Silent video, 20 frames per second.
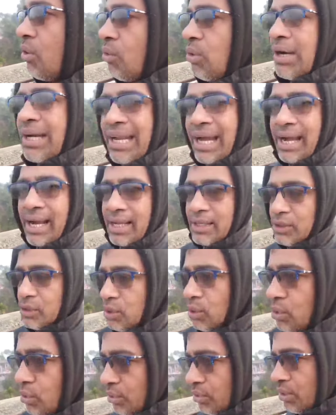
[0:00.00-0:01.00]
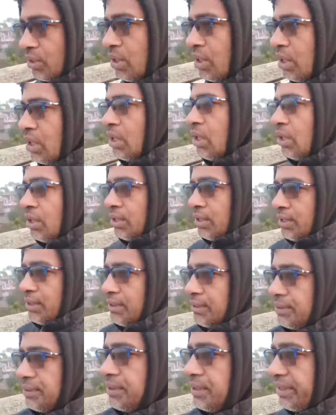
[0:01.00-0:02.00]
what can I do?
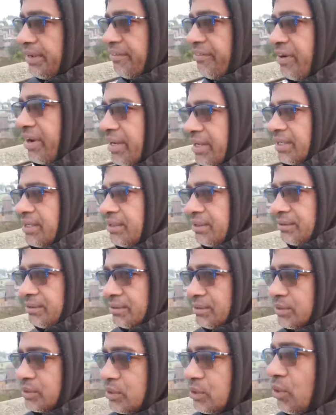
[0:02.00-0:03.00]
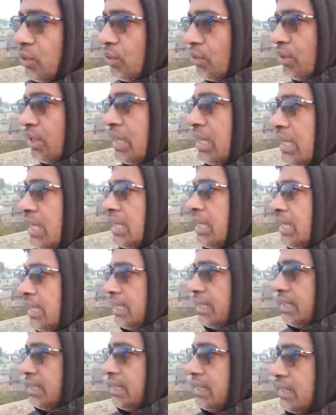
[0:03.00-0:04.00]
If I do
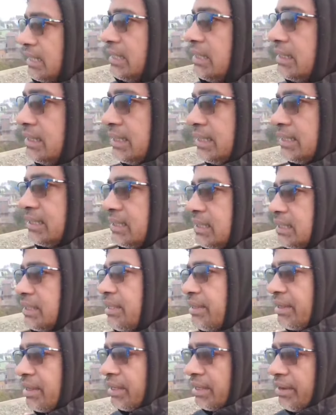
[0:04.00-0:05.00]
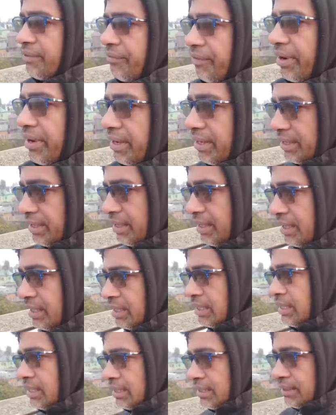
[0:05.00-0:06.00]
this, if I
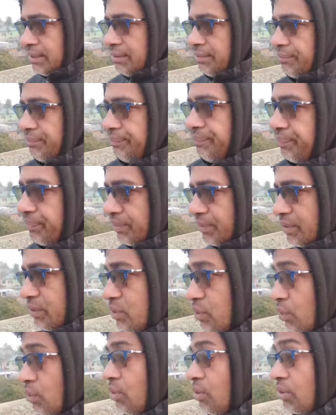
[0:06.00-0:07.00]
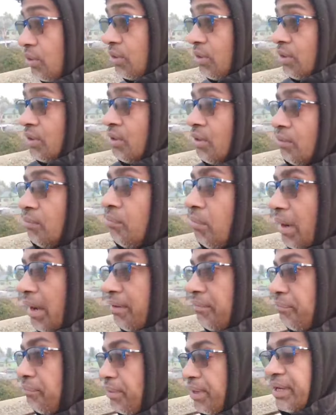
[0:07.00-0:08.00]
do
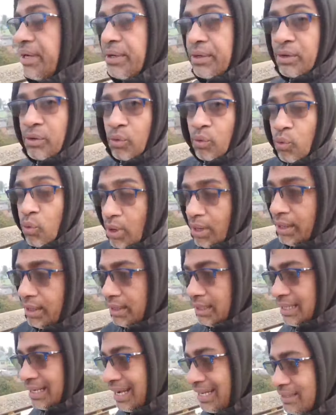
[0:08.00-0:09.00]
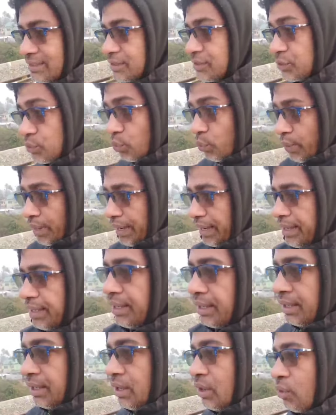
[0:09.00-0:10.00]
my brain work like this way,
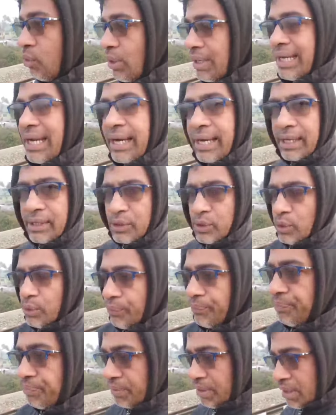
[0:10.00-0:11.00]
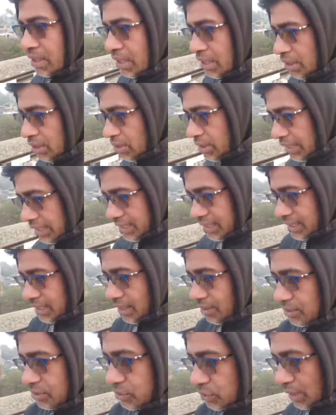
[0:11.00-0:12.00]
what can I do? Okay,
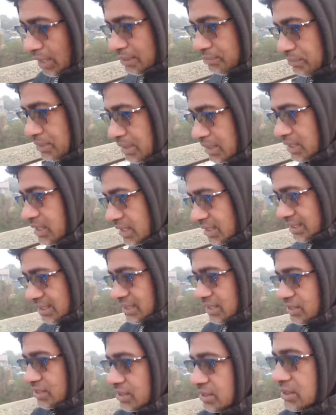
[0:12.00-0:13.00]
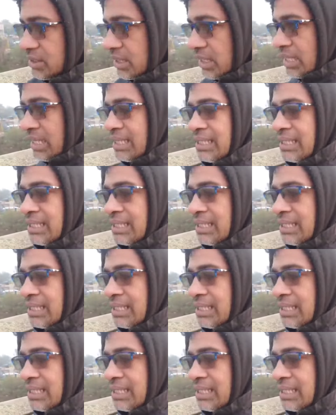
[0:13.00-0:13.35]
now so I'm thinking this